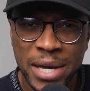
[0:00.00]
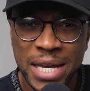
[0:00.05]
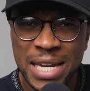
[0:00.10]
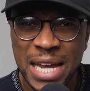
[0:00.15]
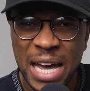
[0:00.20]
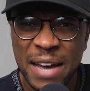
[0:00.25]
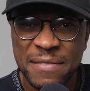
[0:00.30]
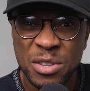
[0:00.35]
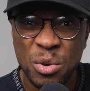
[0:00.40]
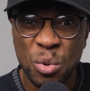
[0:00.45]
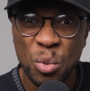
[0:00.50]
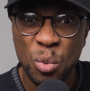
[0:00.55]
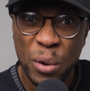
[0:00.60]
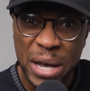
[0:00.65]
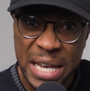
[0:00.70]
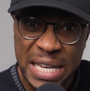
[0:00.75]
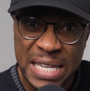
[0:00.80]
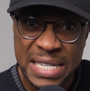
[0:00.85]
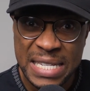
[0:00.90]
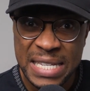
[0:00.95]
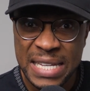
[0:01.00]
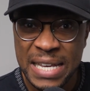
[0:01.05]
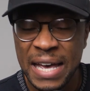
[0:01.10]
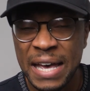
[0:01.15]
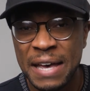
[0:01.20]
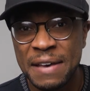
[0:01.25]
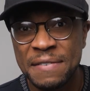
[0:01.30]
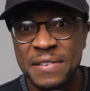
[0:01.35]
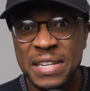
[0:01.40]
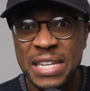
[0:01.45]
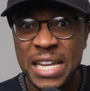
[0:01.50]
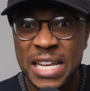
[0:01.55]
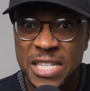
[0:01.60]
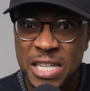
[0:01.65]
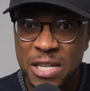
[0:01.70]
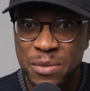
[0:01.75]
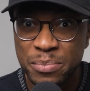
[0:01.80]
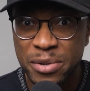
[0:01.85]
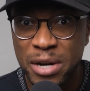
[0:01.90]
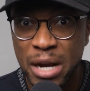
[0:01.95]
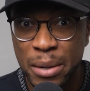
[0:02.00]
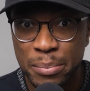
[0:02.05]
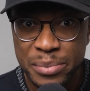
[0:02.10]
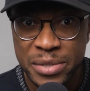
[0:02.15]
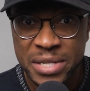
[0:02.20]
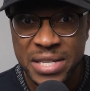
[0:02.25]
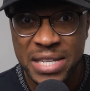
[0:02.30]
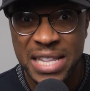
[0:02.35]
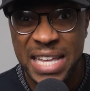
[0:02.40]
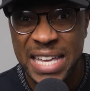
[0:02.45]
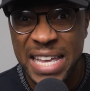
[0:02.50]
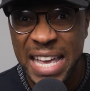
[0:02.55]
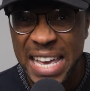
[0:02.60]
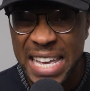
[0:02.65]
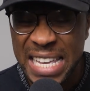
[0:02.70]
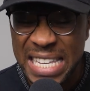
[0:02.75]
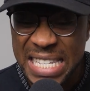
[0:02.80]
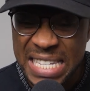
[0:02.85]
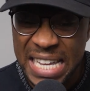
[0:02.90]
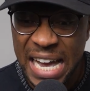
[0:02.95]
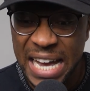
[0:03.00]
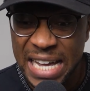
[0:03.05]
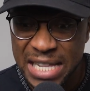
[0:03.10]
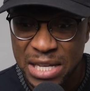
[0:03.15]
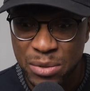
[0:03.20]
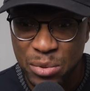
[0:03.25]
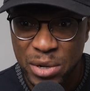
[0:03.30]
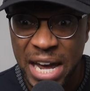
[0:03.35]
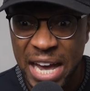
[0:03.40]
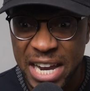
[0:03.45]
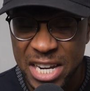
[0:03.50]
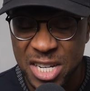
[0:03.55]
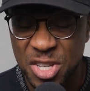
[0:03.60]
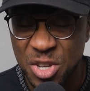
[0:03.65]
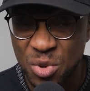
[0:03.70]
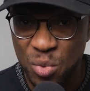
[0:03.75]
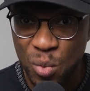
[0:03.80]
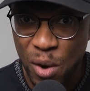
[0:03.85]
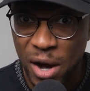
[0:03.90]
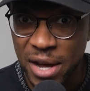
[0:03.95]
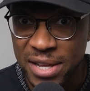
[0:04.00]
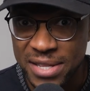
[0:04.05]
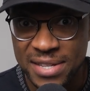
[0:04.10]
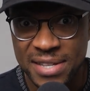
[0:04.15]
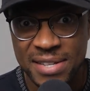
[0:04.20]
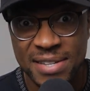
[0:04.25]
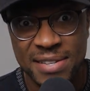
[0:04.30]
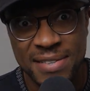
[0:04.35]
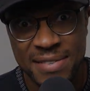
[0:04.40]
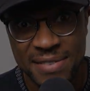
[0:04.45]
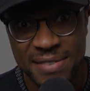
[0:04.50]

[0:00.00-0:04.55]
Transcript: I gonna have to waste finessing prompts till I get exactly what I actually want?